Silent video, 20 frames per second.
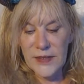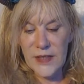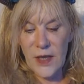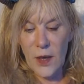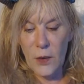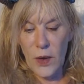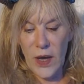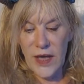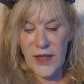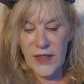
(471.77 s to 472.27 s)

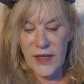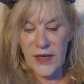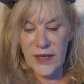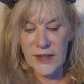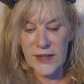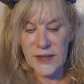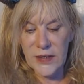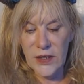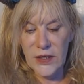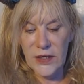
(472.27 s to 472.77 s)
So I think
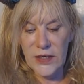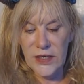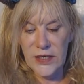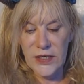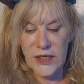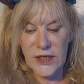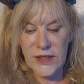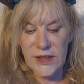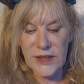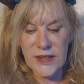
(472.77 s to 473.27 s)
it's good to
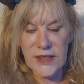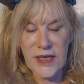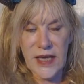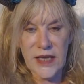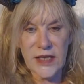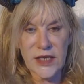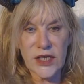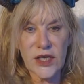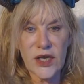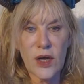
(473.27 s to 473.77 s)
just
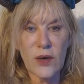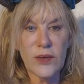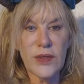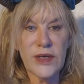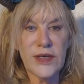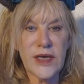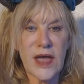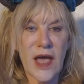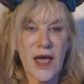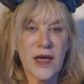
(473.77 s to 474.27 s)
get to know
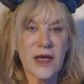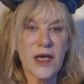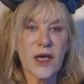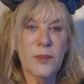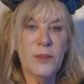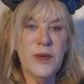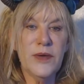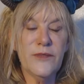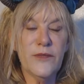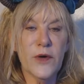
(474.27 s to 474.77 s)
the
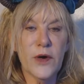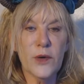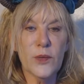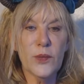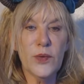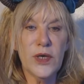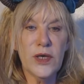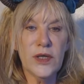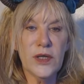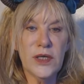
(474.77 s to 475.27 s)
deck before
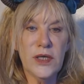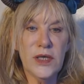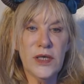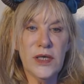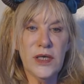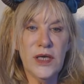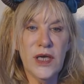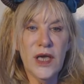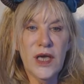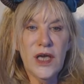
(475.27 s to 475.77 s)

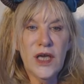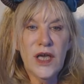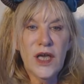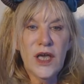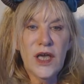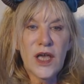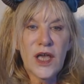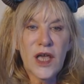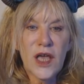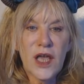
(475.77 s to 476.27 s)
really
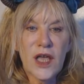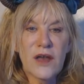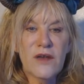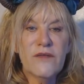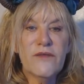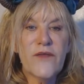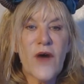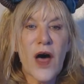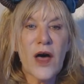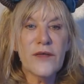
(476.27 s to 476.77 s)

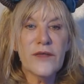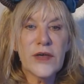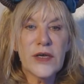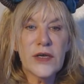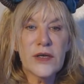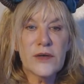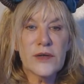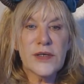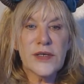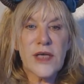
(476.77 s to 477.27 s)

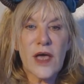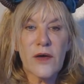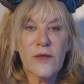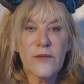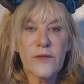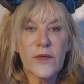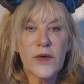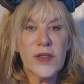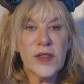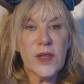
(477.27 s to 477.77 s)
involving
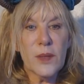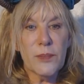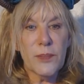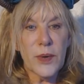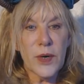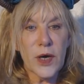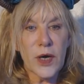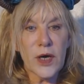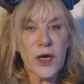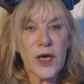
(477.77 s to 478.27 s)
yourself with the
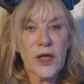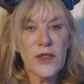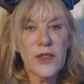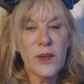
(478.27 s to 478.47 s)
book.